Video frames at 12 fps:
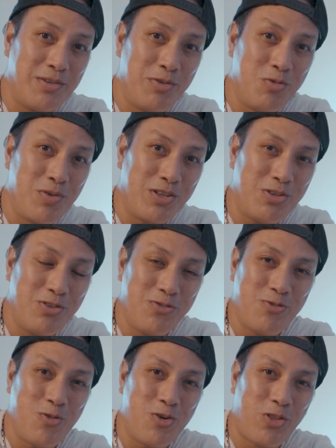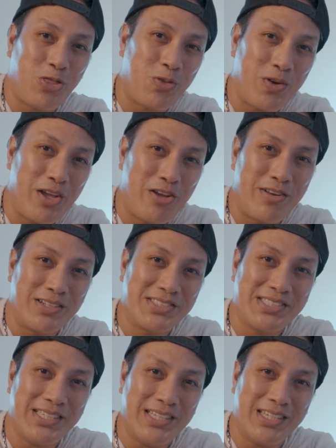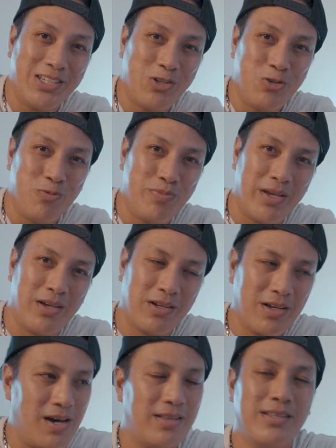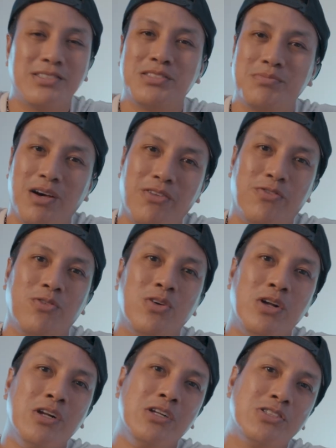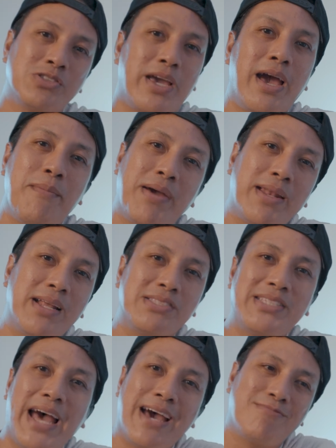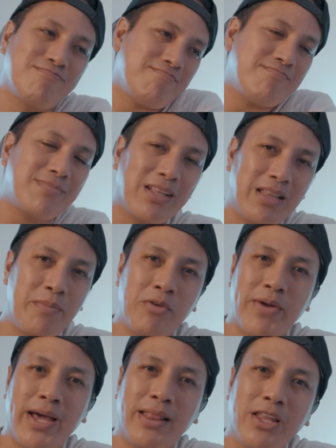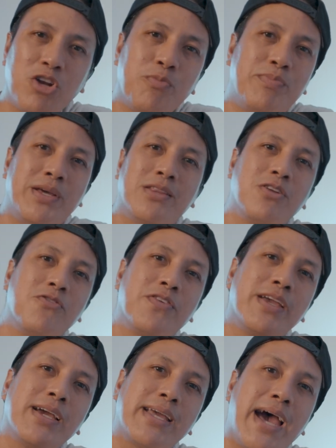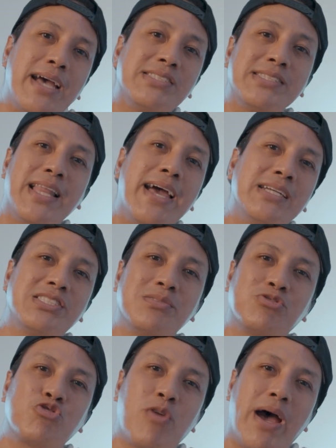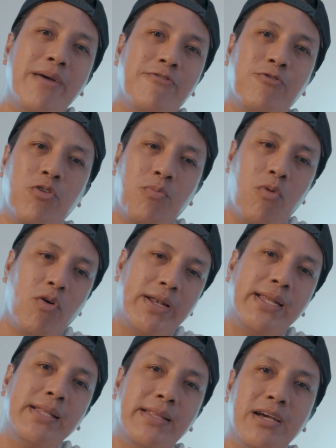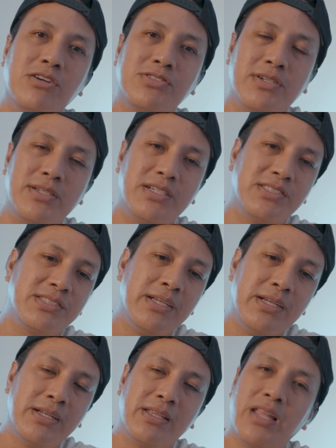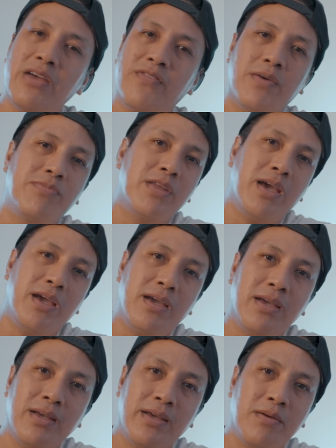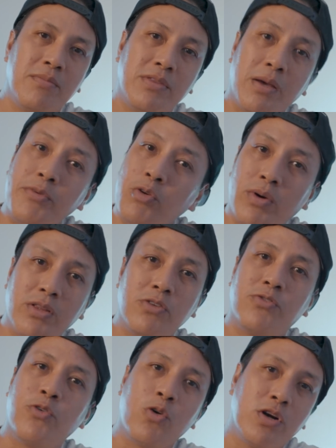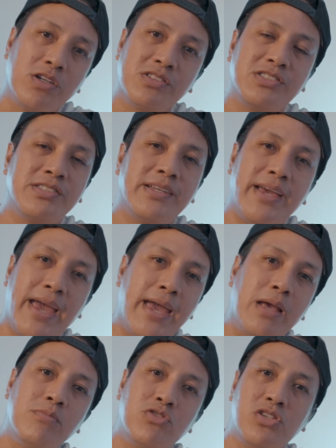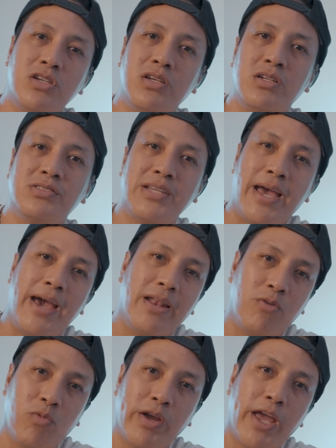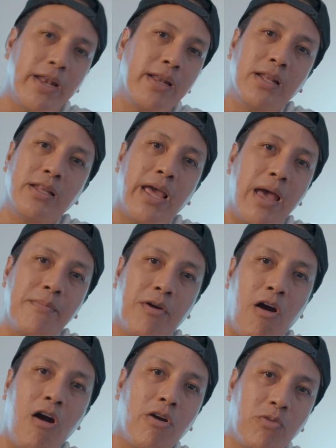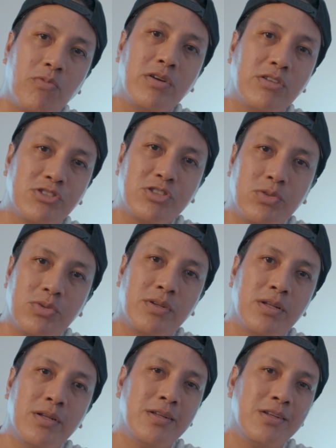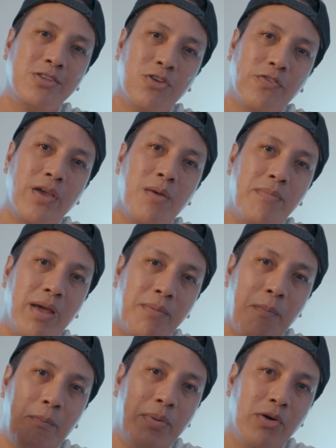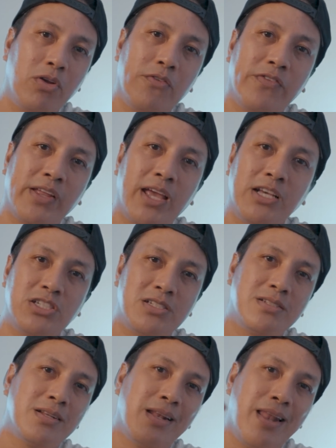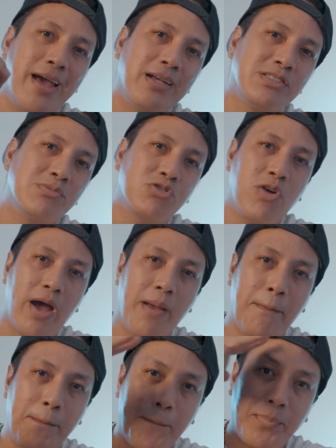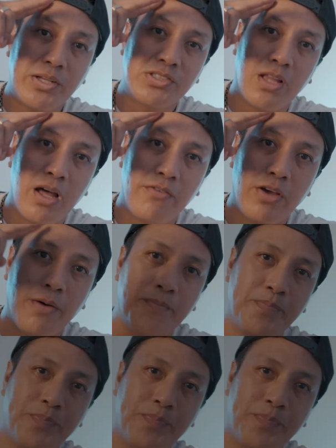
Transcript: W124 300 CE Coupe. God, that's a mouthful. So yeah, man, that's that. Let me rant a little bit. Don't forget, guys, like, subscribe for more details on this. Life update, W124s, AMGs, and we're getting into M-Car real soon. Don't forget, man, bell notification, like, subscribe. Peace and love, yo.